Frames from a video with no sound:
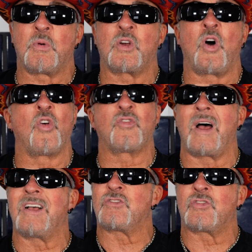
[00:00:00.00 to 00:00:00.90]
because
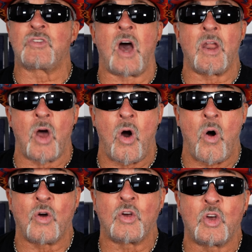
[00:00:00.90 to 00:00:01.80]
Scott
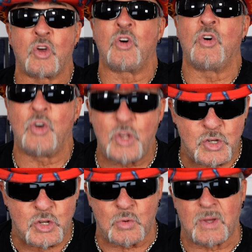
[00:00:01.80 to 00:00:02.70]
Hall
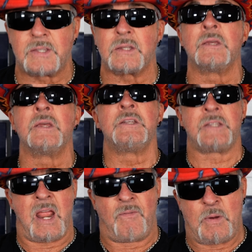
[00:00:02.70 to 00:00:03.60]
could do it
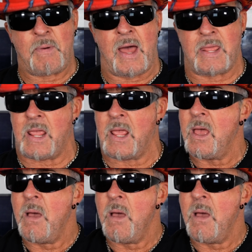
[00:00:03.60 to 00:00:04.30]
to everybody.